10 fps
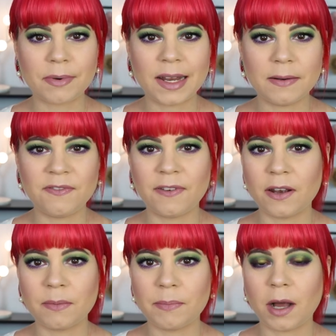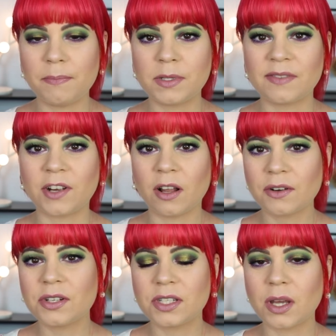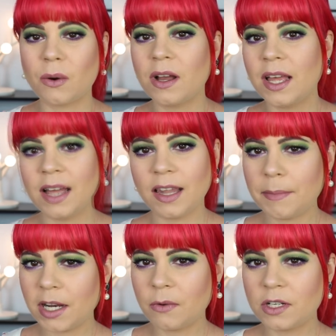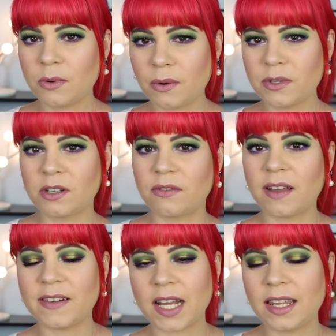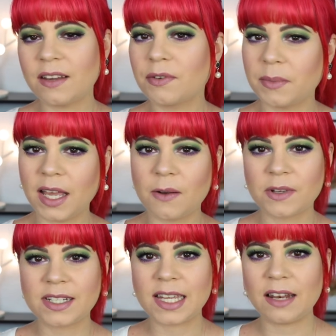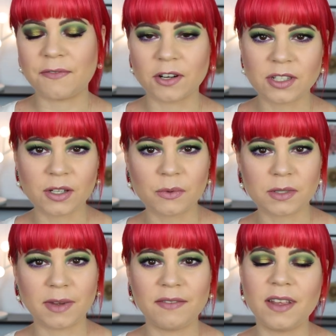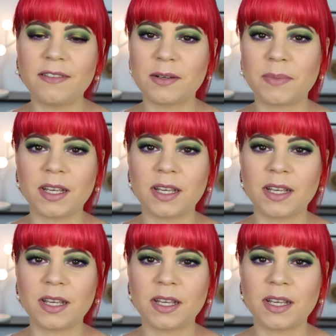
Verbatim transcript: bright fun pops of colors. So let me know which one was your favorite. I think for me, I want to say the first look was my favorite